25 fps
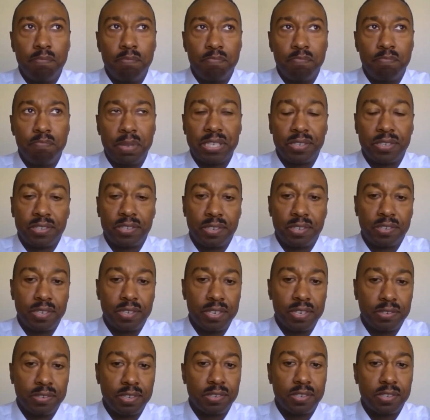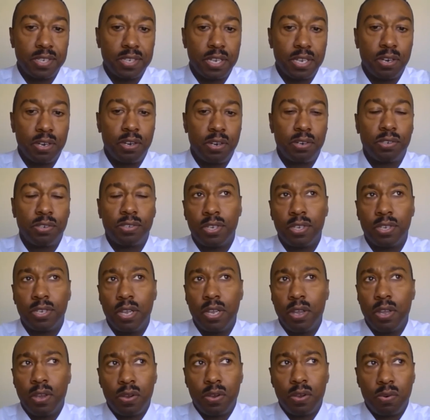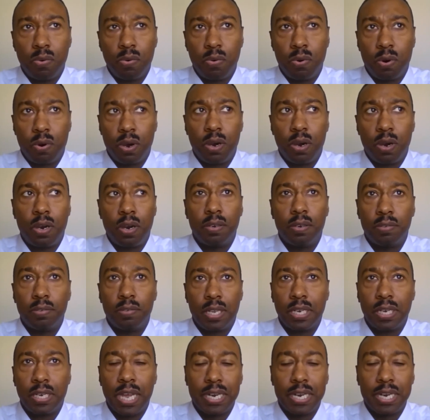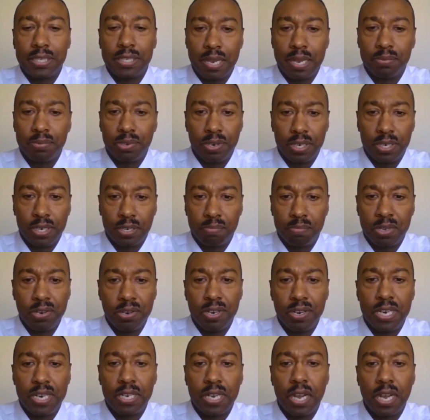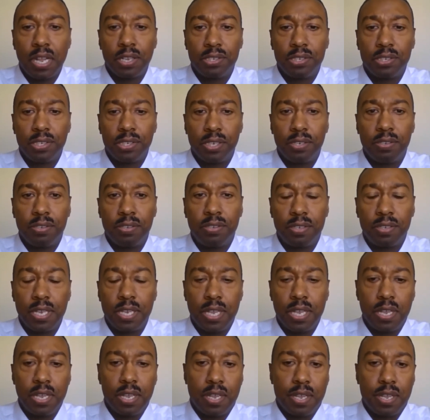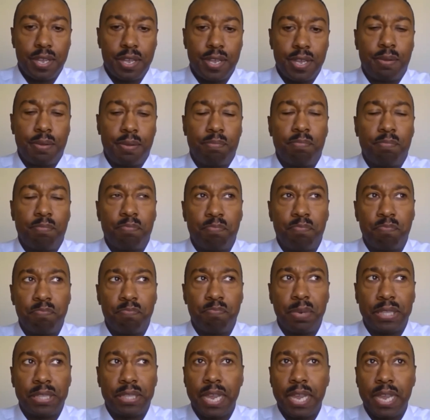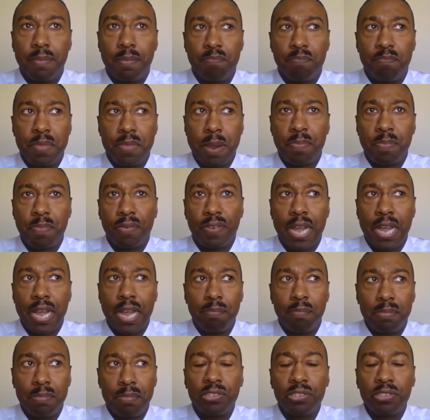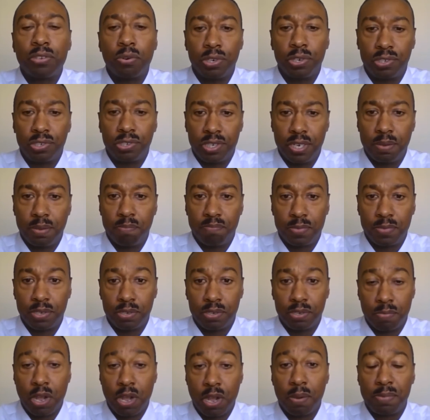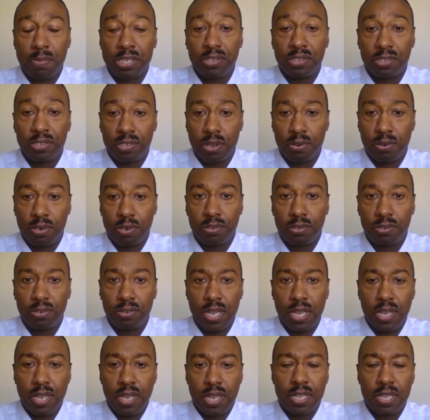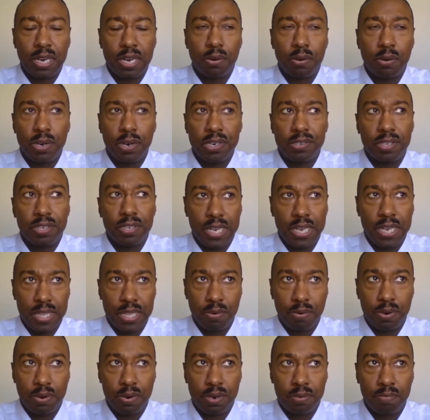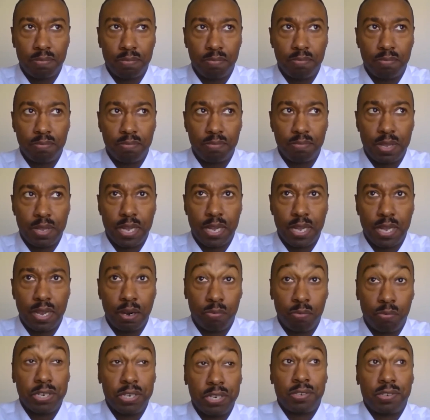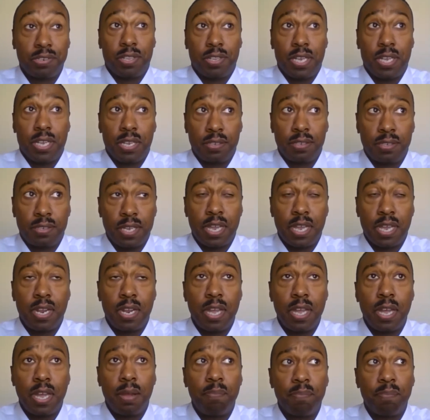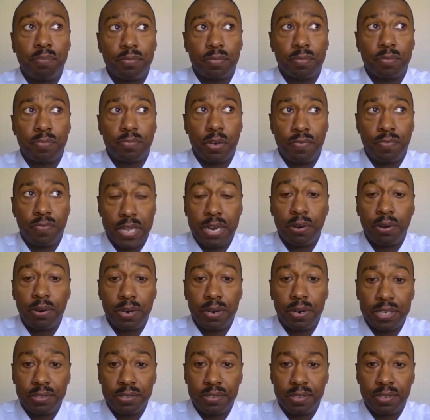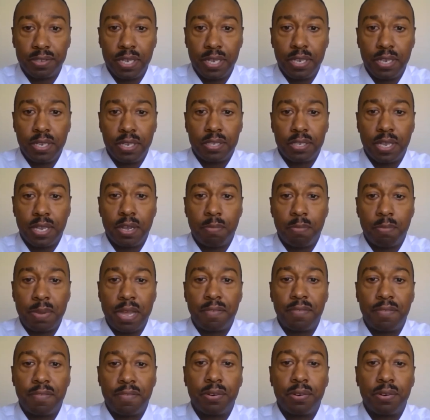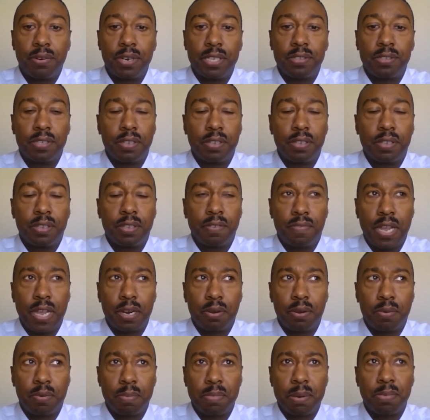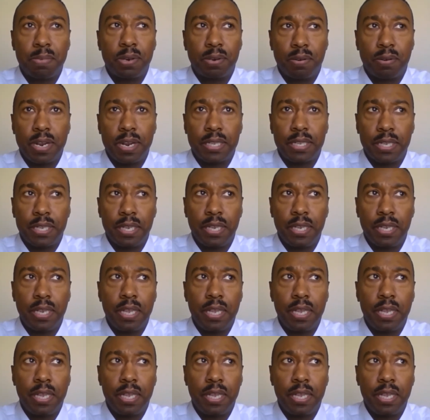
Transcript: business assistance centers, or a lot of times they're in community colleges. But they provide mentorship to small business owners. I think originally they were originally set up for veterans, to help out veterans, if I can remember correctly,